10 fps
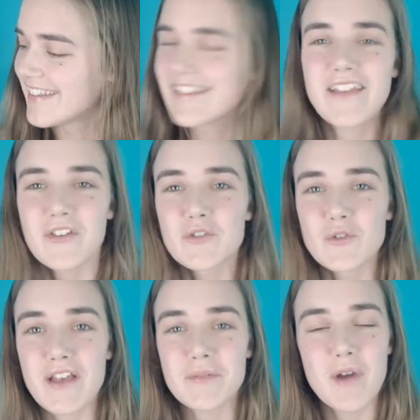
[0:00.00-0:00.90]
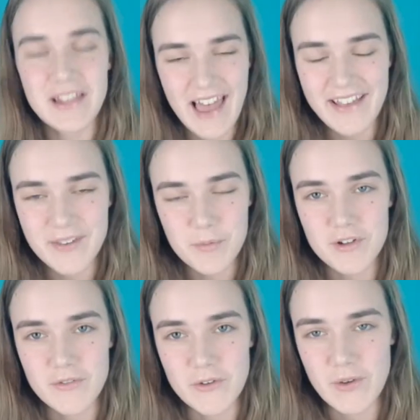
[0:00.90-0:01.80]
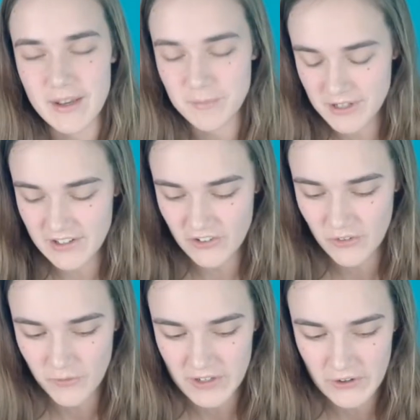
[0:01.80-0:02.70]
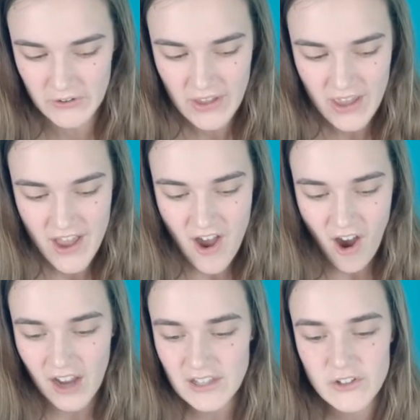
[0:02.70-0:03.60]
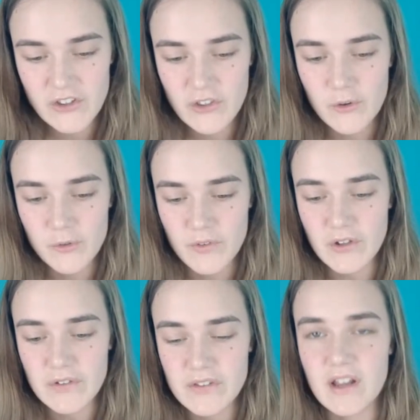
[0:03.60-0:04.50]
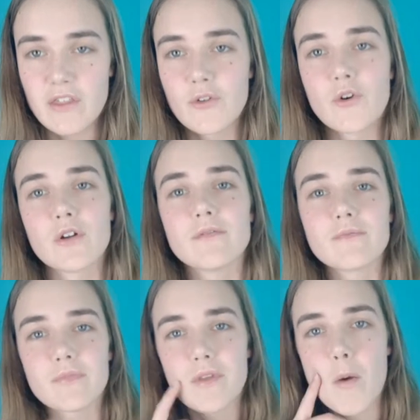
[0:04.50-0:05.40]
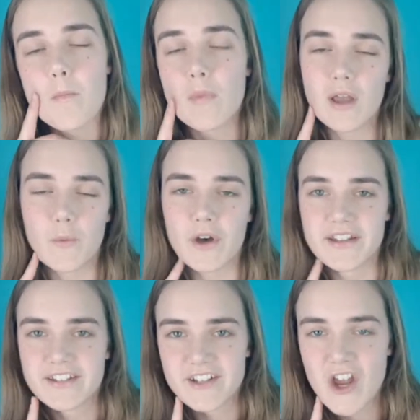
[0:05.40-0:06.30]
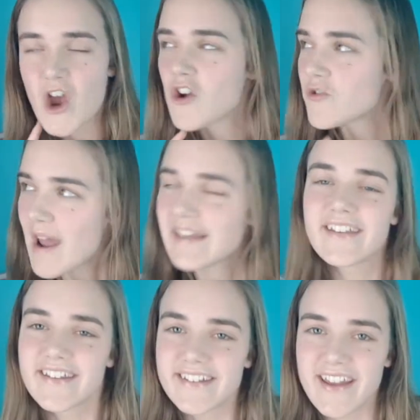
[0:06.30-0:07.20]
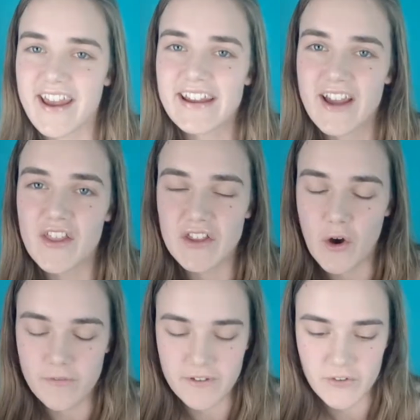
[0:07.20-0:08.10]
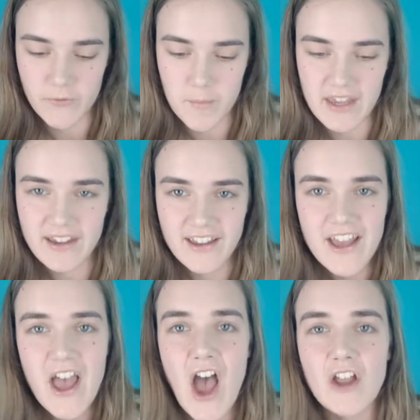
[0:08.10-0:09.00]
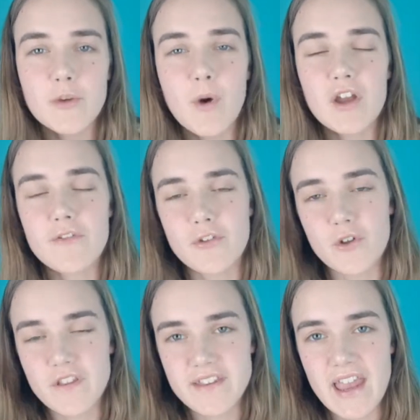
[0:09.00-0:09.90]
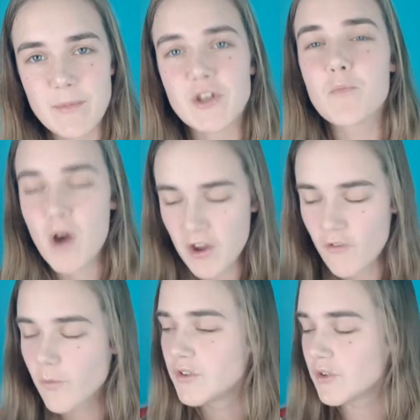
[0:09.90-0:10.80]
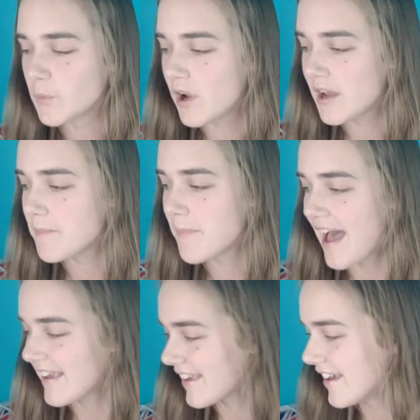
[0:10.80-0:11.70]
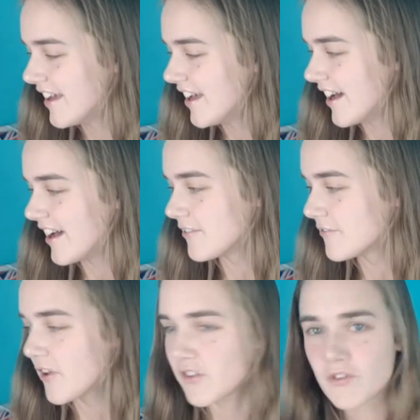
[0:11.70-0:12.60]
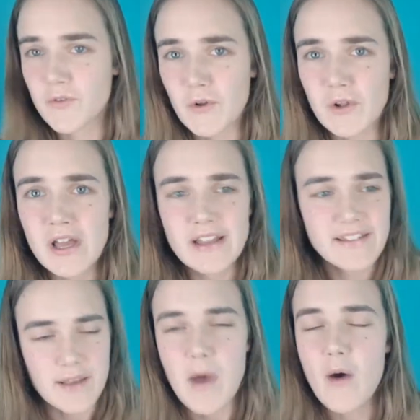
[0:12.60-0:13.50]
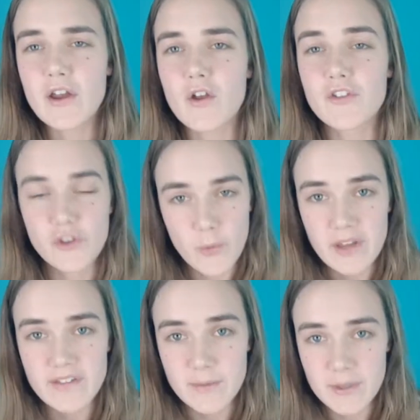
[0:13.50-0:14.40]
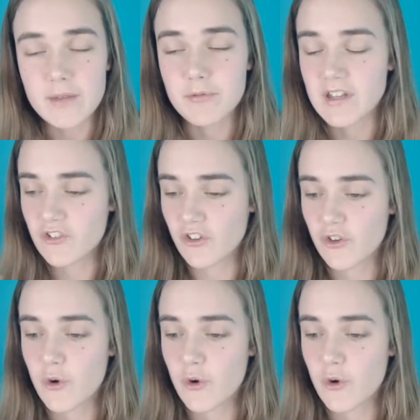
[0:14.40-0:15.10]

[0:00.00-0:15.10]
let's address my last preview and predictions video. I looked at those results and I thought, my word, horrendous day at the office for me. And you might have thought the same and you might have wondered why I'm back. First of all, somehow I got the two ATP predictions